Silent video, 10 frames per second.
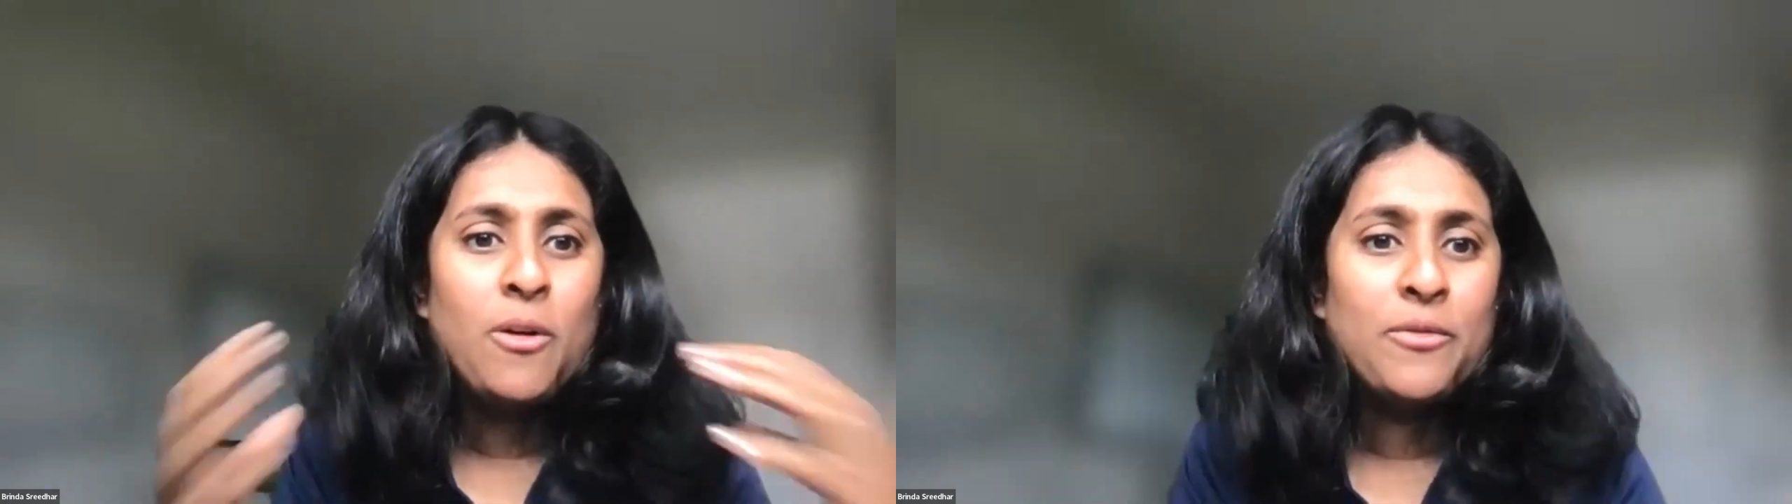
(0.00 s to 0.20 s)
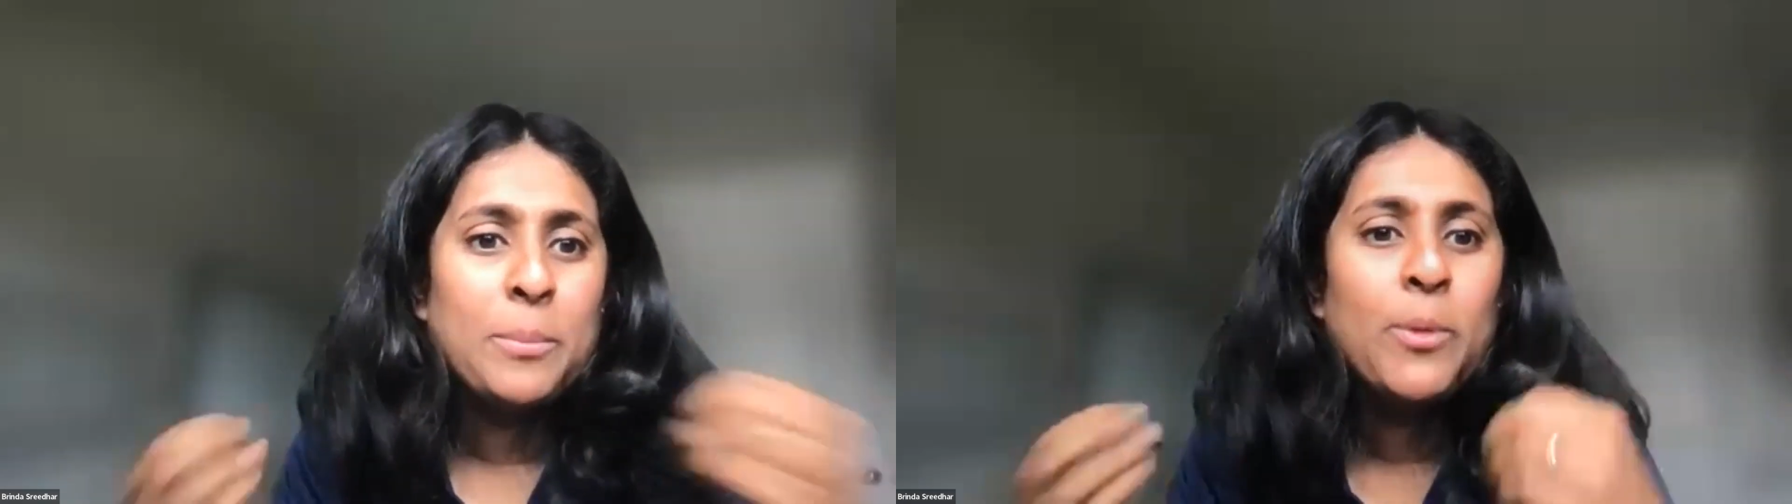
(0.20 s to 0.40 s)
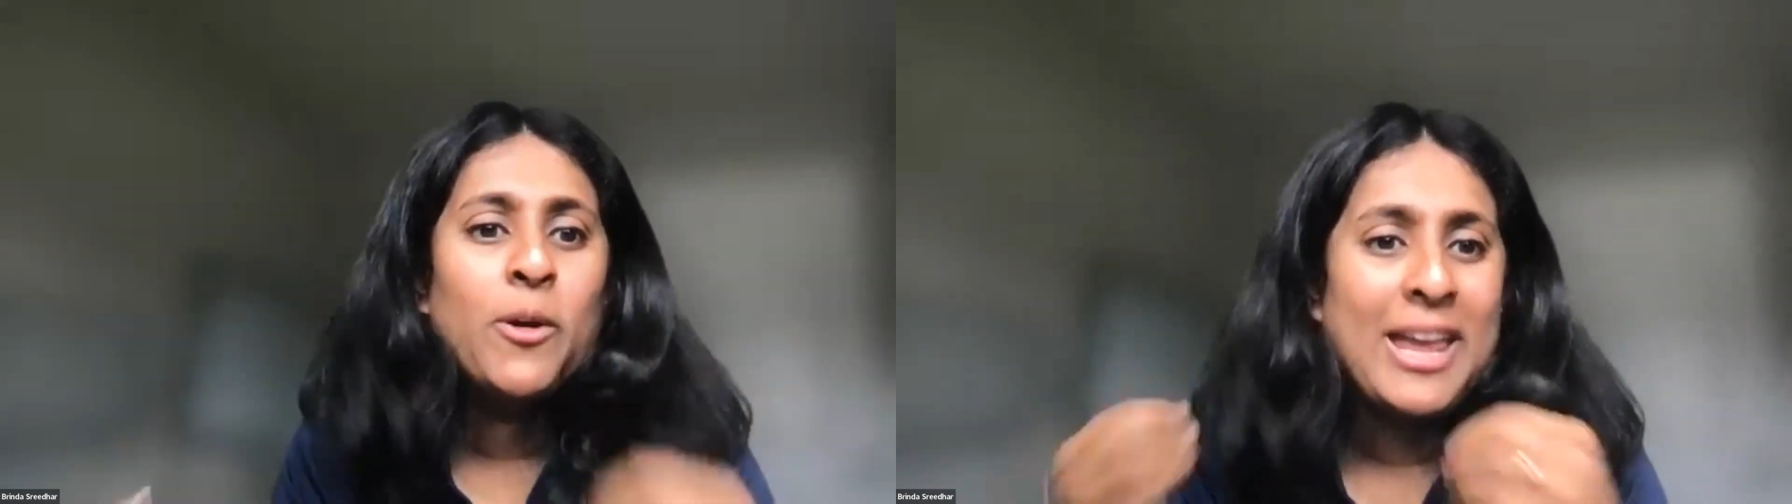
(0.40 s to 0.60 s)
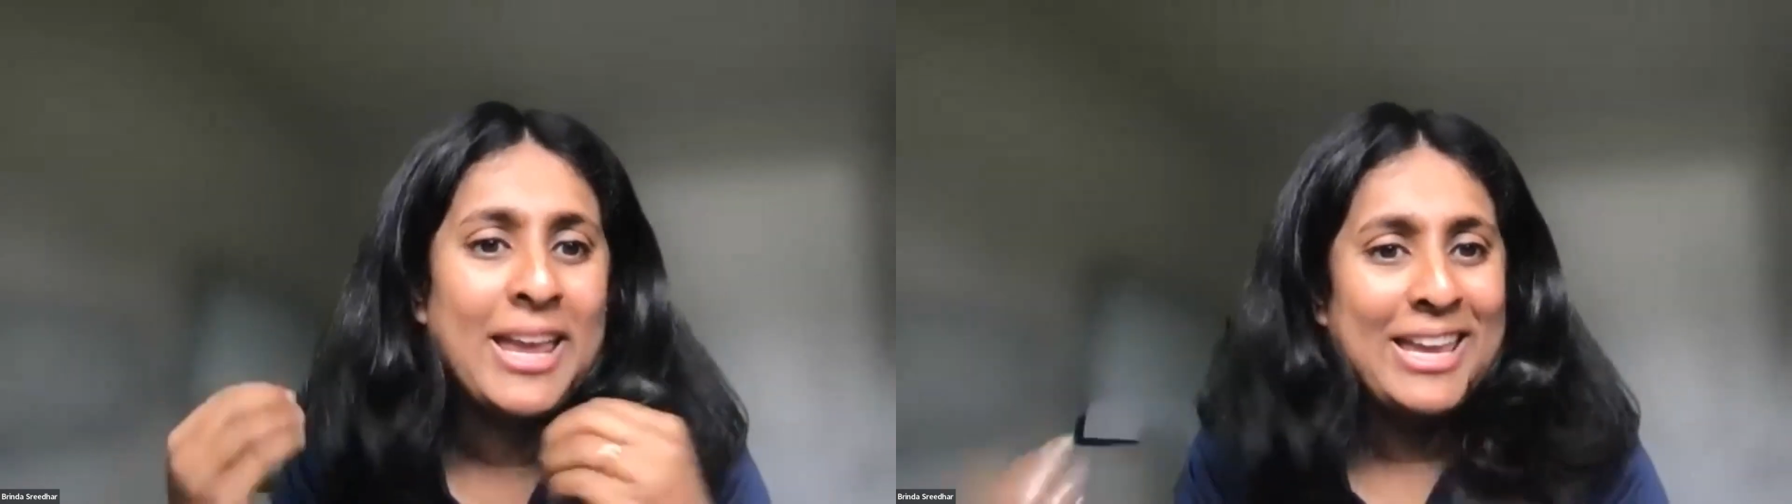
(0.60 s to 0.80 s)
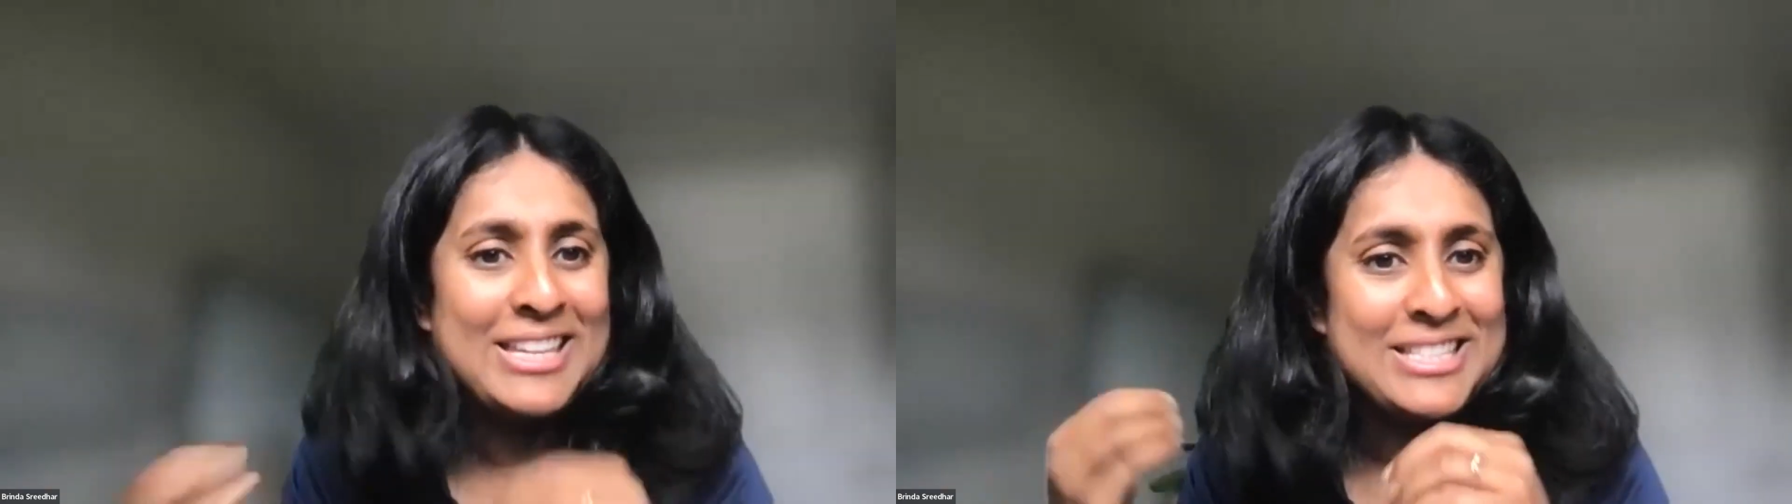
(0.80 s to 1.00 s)
of the
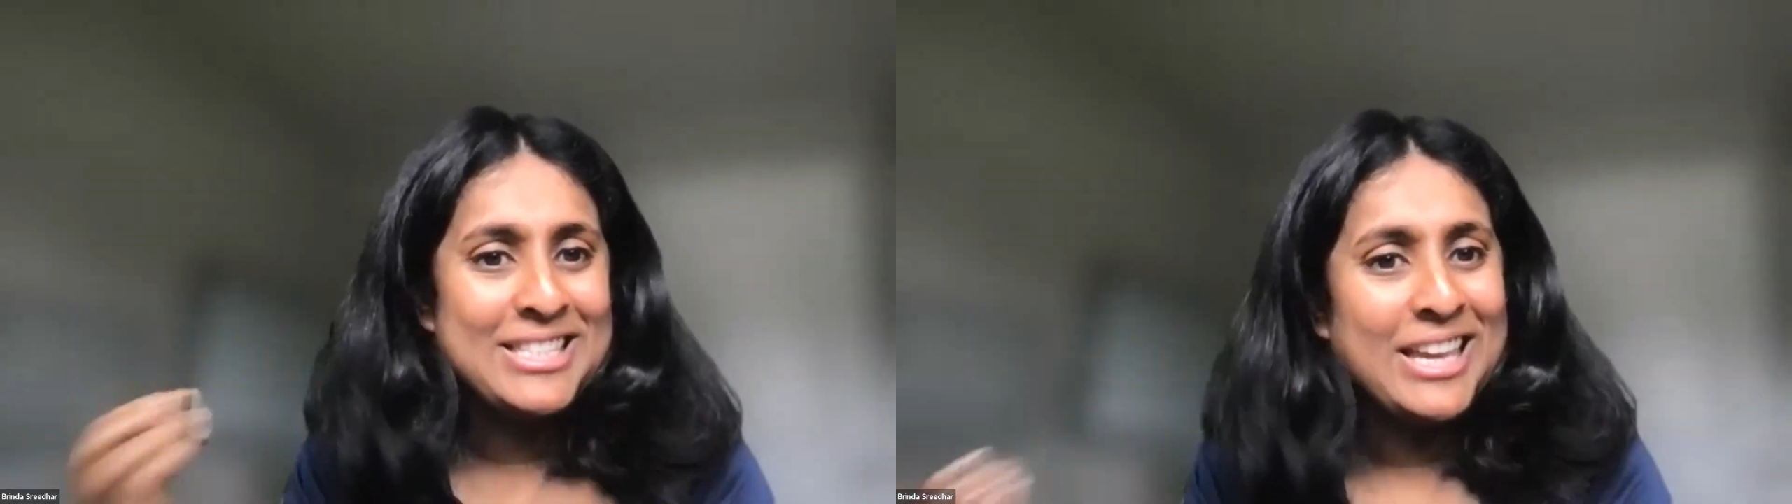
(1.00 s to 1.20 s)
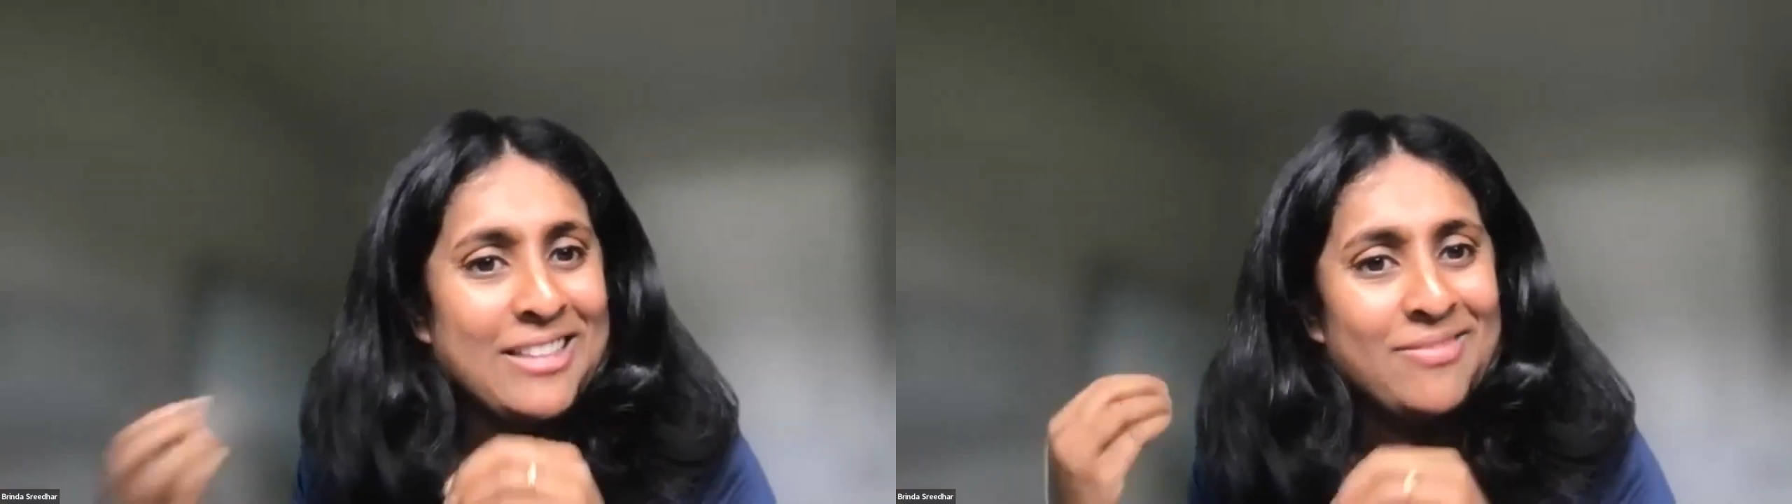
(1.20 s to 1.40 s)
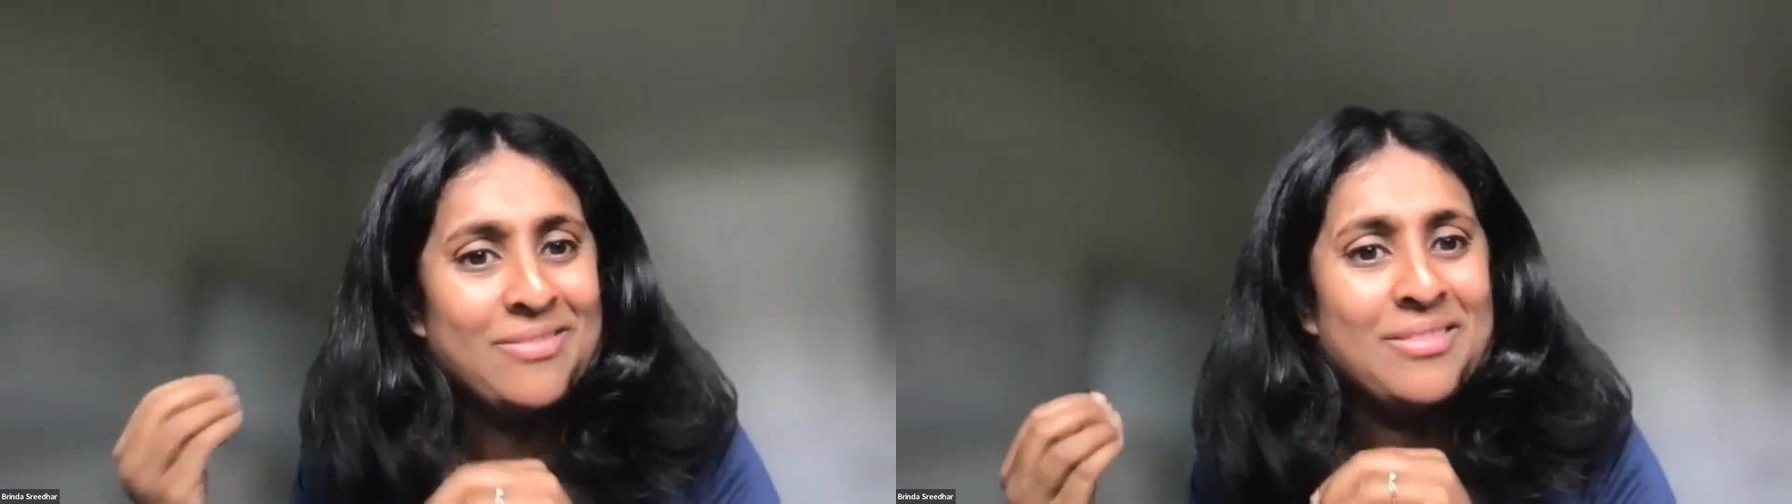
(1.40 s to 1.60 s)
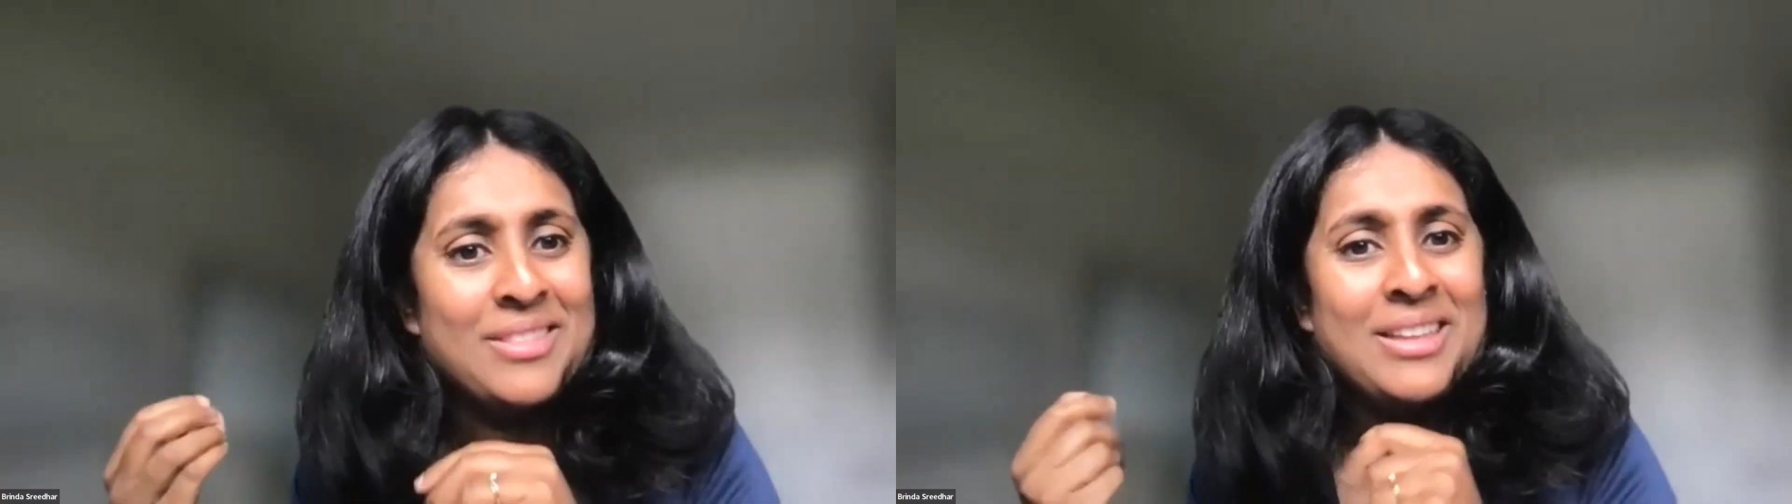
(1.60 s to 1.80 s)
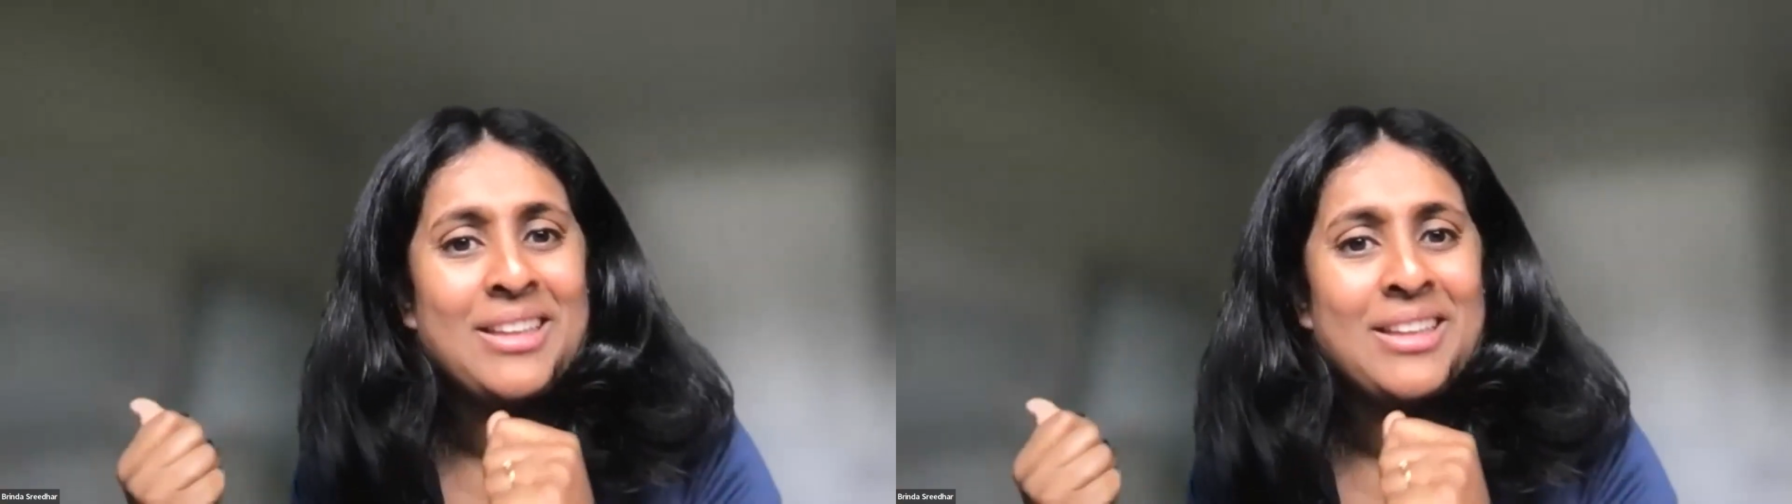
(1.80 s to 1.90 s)
pudding is in